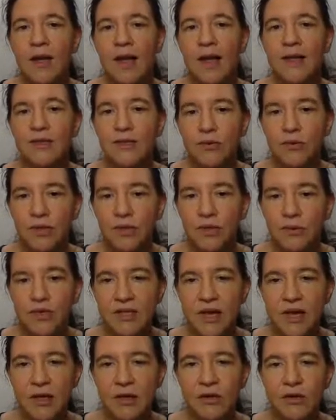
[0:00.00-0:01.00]
And so those
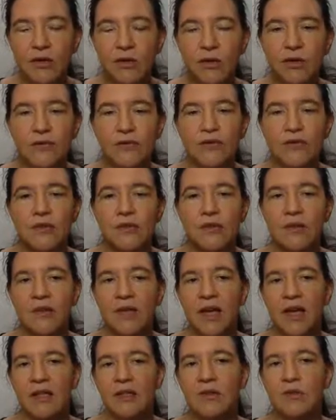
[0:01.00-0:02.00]
are curves
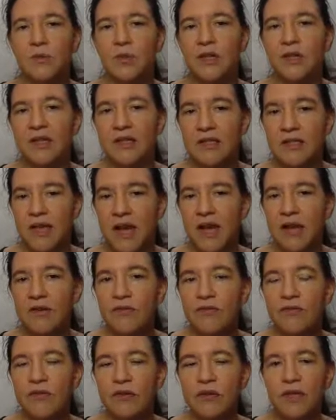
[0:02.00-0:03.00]
that were designed
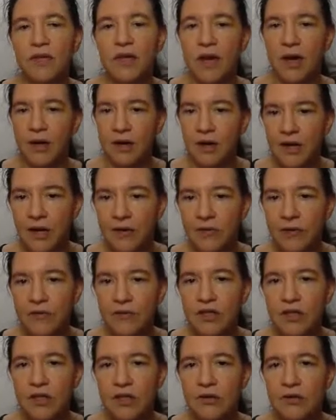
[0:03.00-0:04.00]
for the current level of
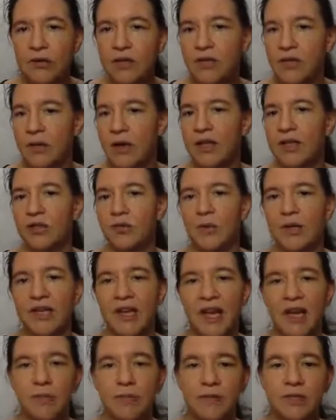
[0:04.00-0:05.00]
security, so
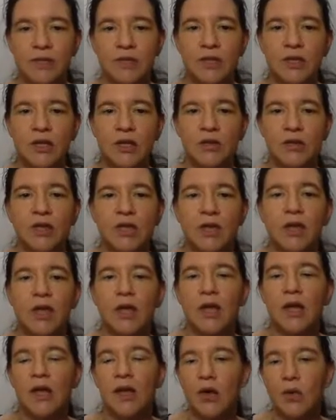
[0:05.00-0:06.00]
128-bit security,
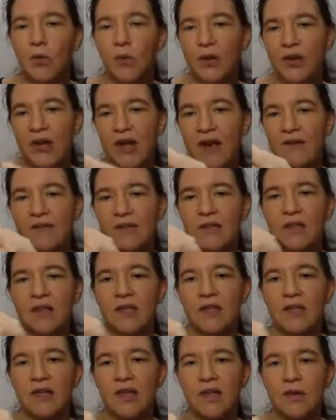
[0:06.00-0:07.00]
where you have that
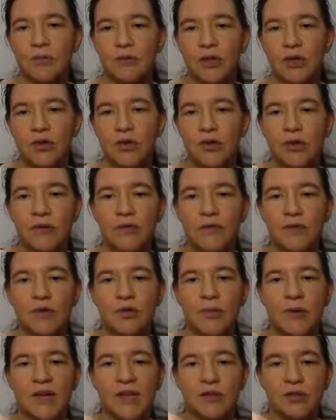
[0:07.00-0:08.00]
the elliptic curve
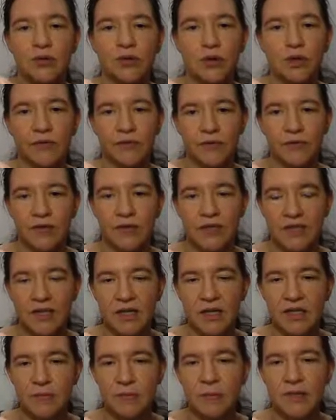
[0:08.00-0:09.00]
group has
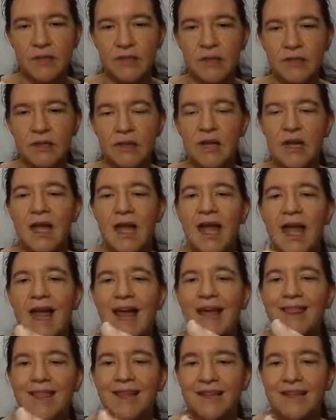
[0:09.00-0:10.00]
256 bits,
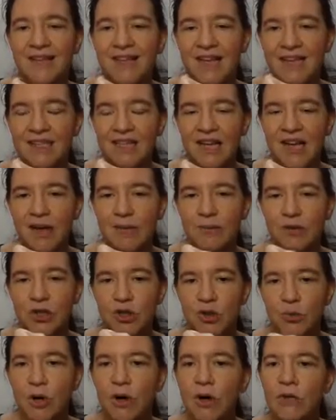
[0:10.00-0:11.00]
and then that times
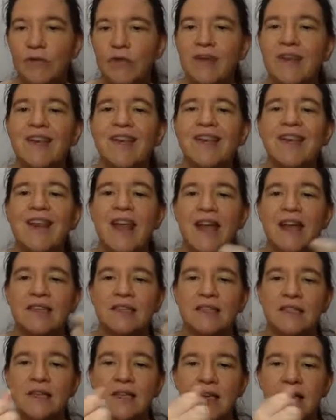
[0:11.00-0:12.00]
12
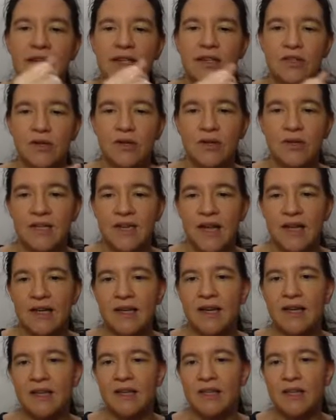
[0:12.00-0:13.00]
nicely lands you
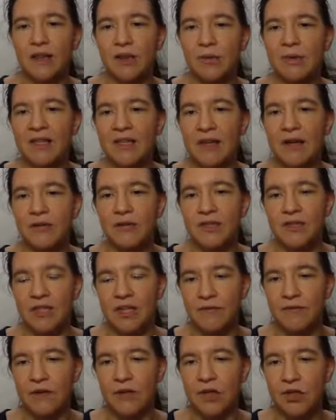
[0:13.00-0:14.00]
exactly at the
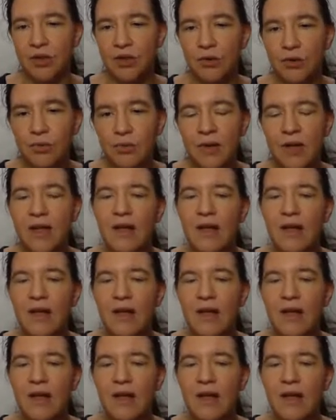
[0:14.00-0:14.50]
3072,